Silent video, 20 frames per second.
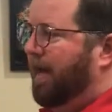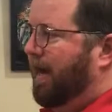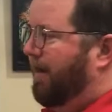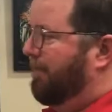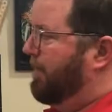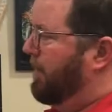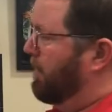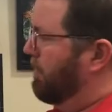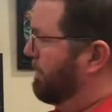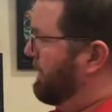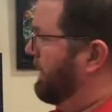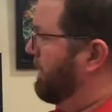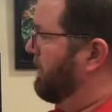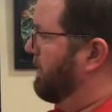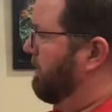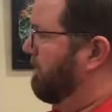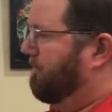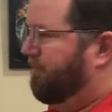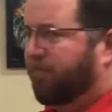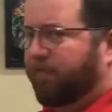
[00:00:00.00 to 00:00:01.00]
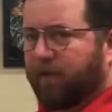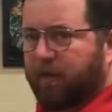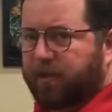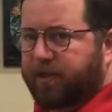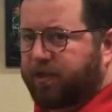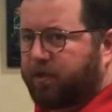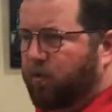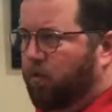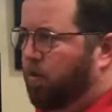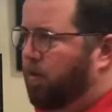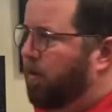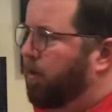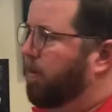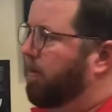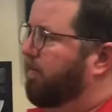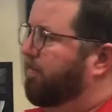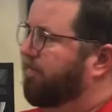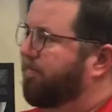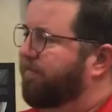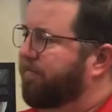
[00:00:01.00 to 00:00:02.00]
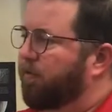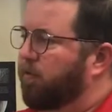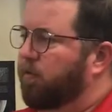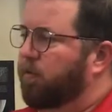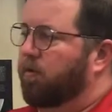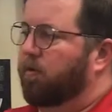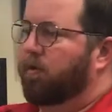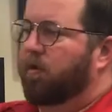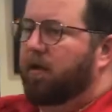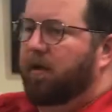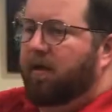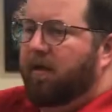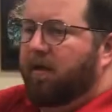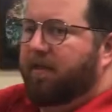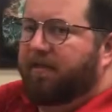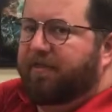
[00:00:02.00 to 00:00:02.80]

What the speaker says: And then it'll be first quarter full,